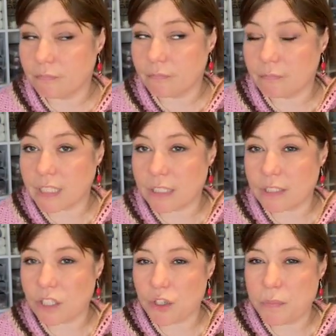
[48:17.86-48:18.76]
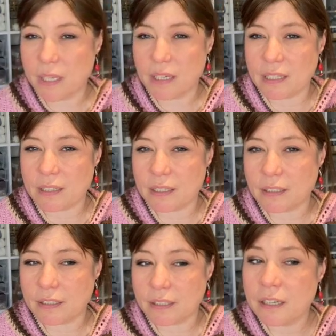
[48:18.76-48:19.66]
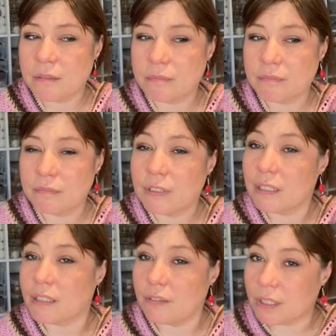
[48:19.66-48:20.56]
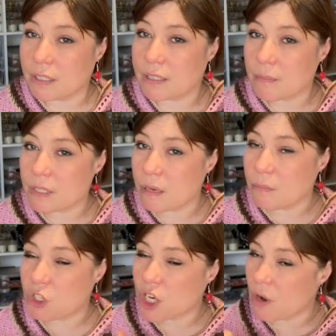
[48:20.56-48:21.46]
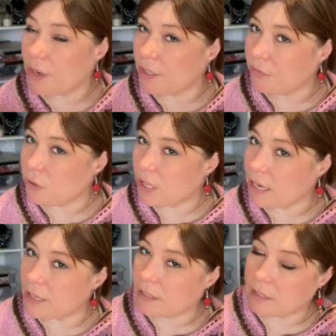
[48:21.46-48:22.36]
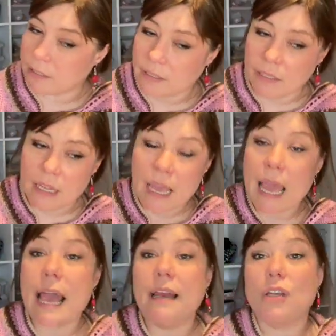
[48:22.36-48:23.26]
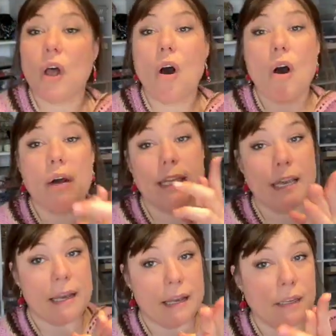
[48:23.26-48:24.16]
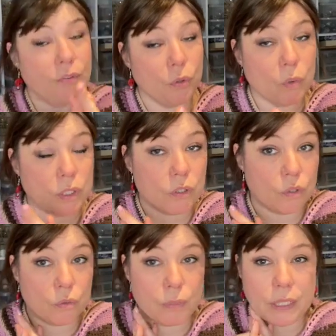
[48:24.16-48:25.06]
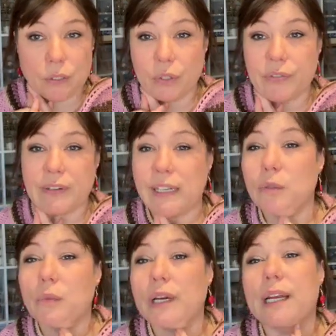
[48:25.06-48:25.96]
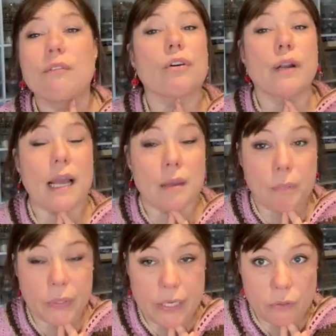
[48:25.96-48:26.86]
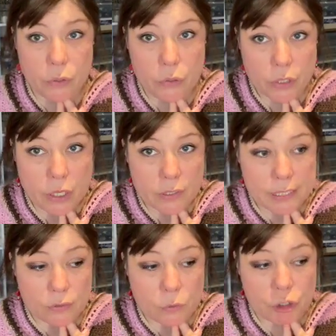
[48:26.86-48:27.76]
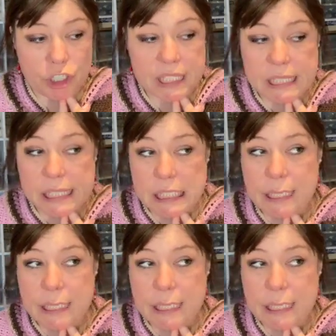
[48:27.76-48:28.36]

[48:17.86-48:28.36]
that's the spiel, I think. Yeah. Give it a thumbs up, share it if you like. And oh yeah, if you want to be notified whenever I put out new content, which is